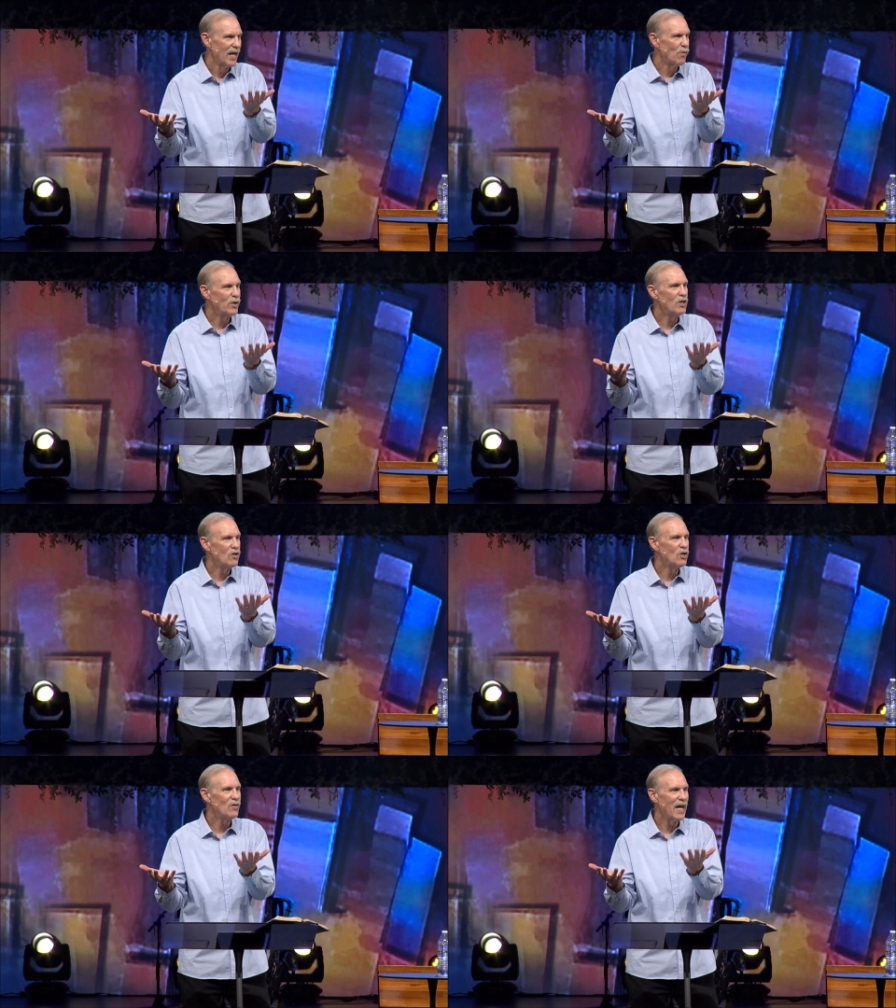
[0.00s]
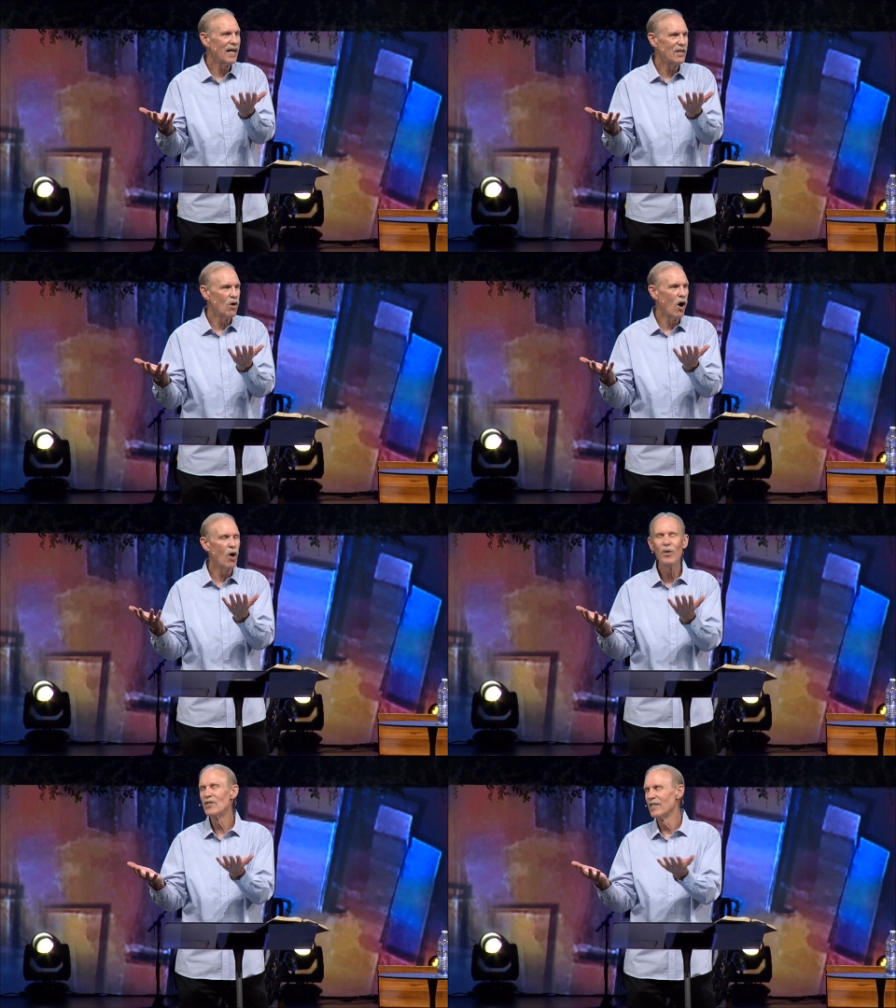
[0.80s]
And when you do that, you
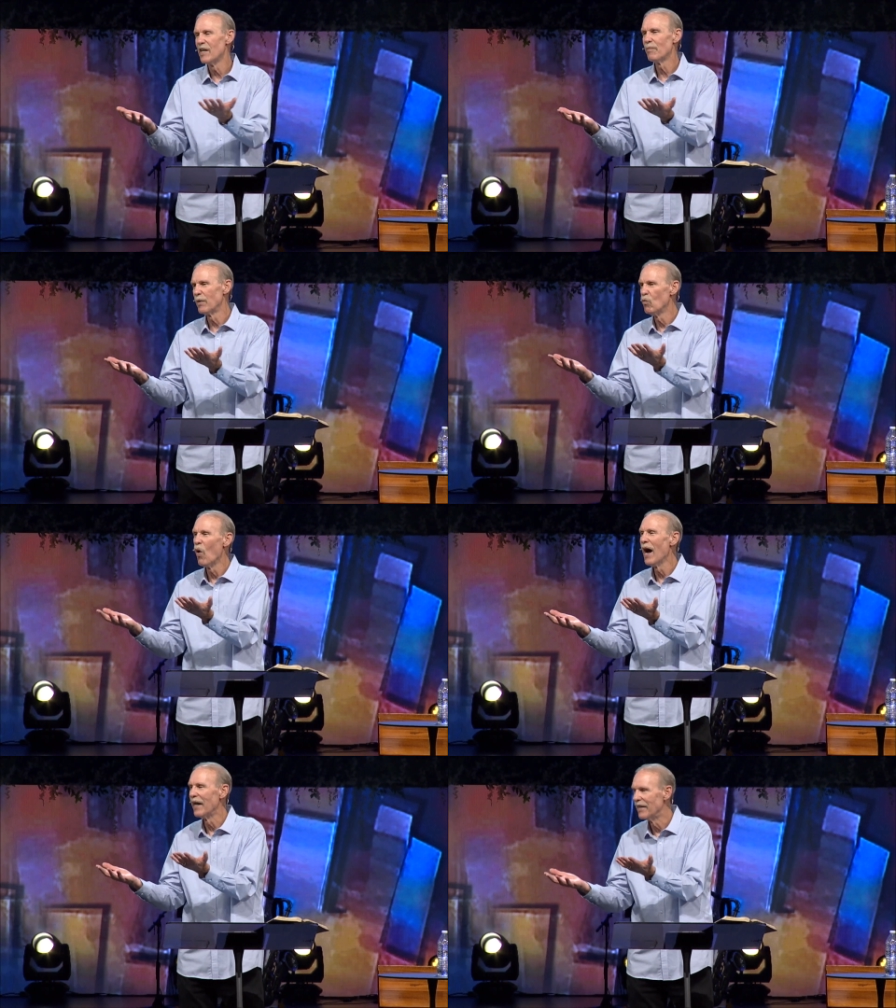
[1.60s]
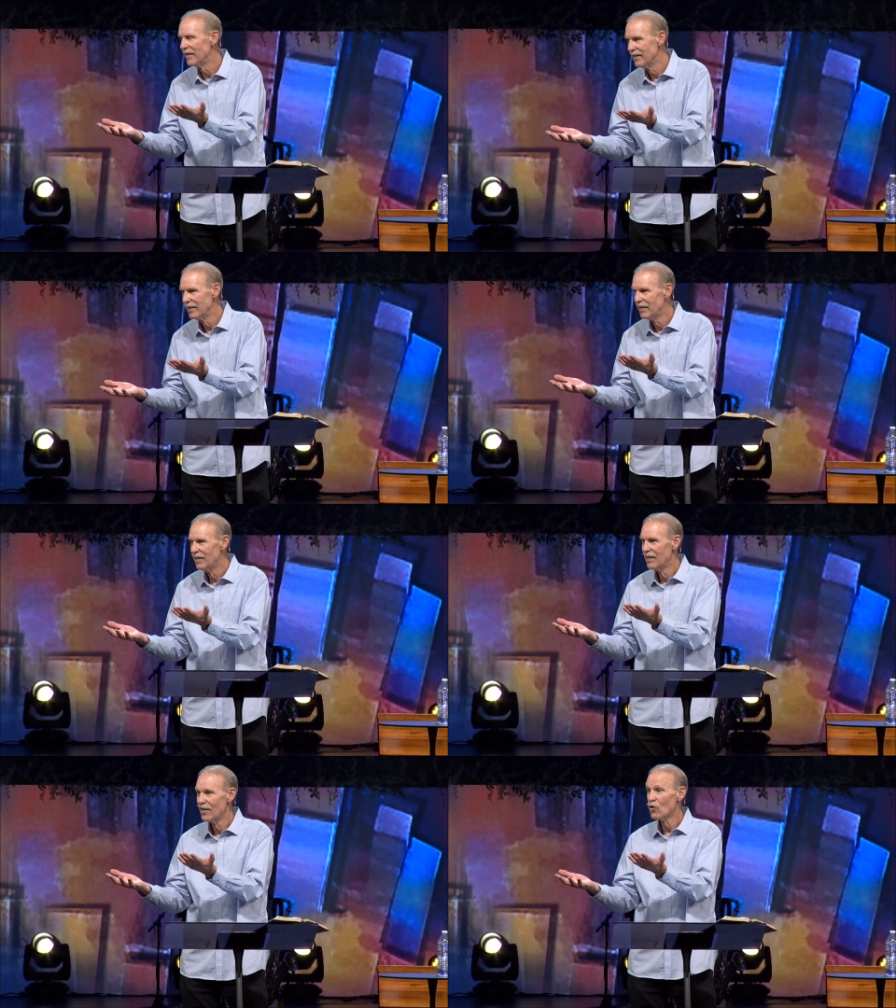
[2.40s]
always end up in what?
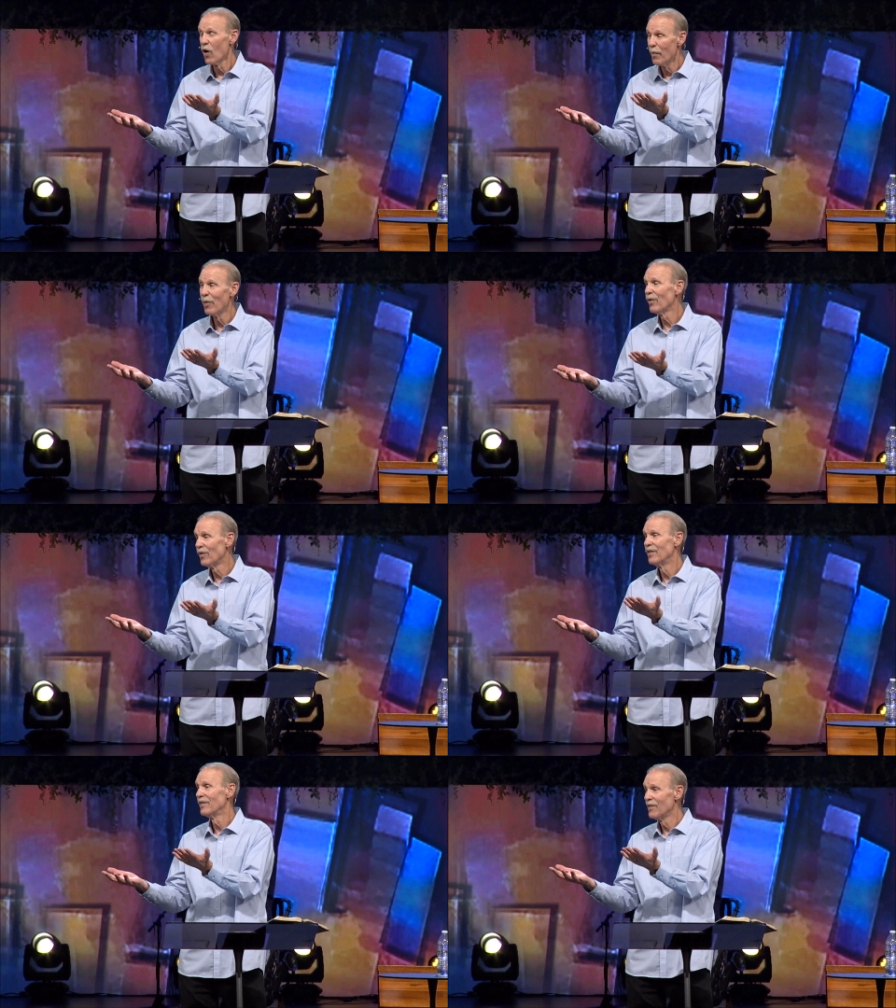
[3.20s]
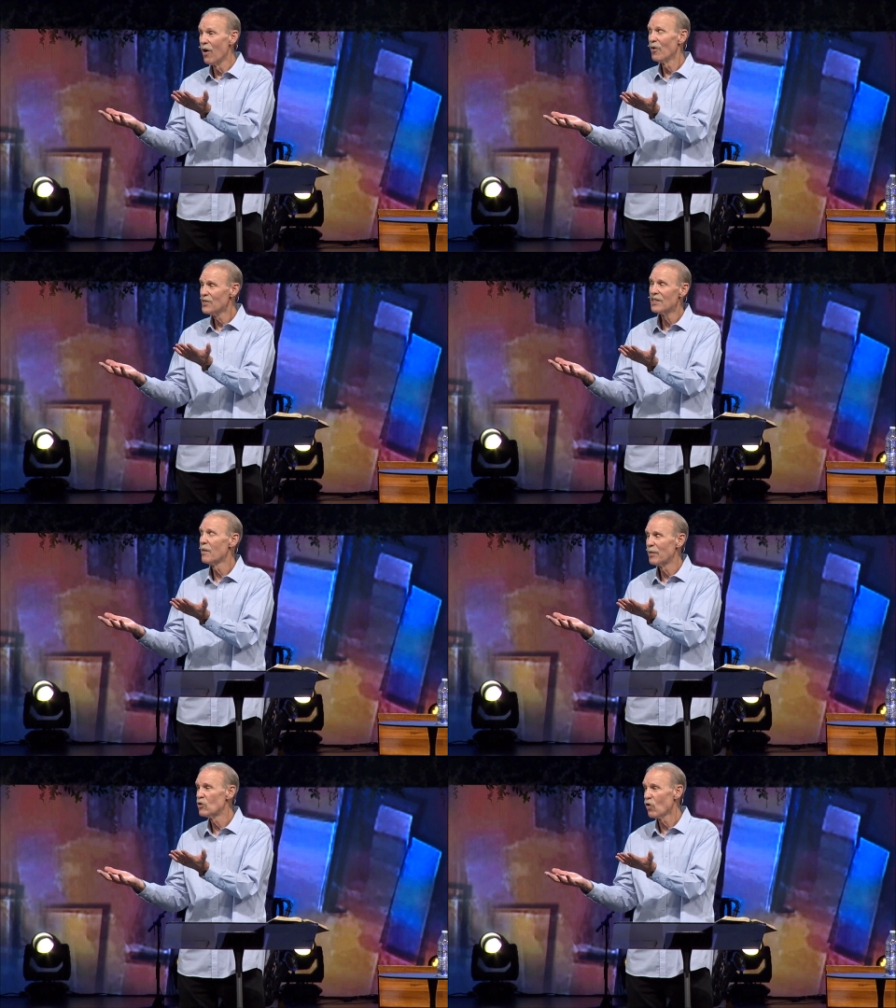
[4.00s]
Trouble. You always
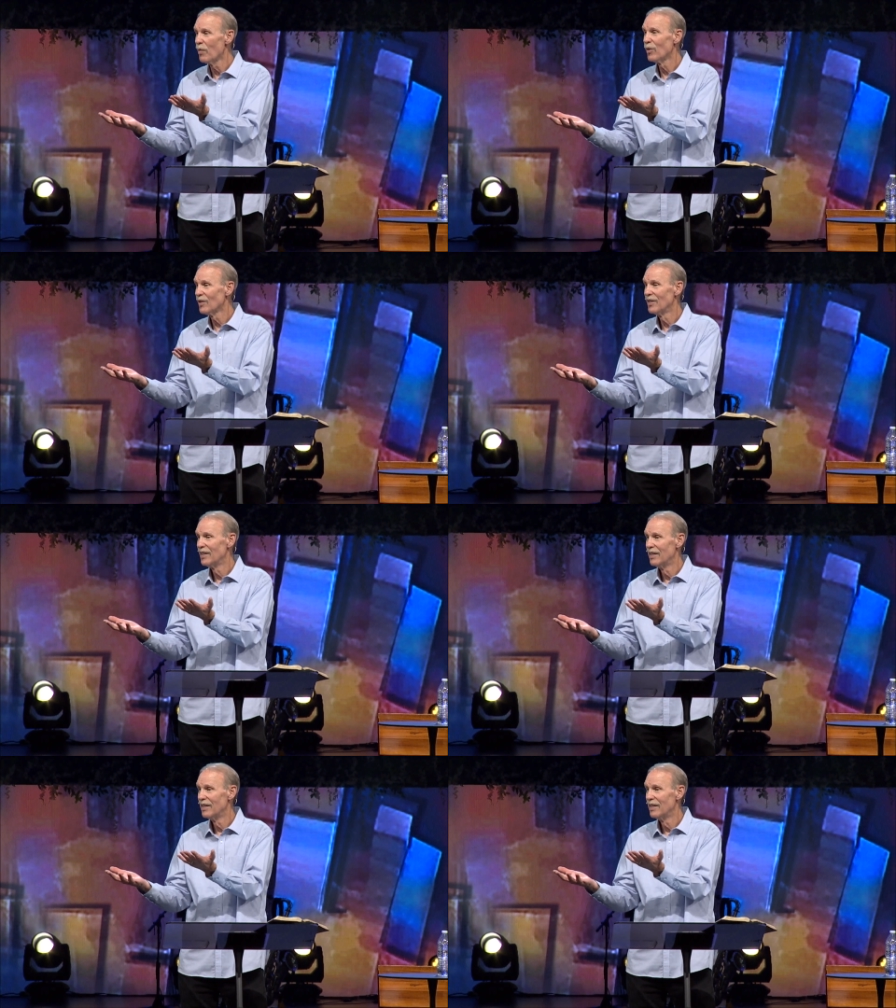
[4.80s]
end up in trouble.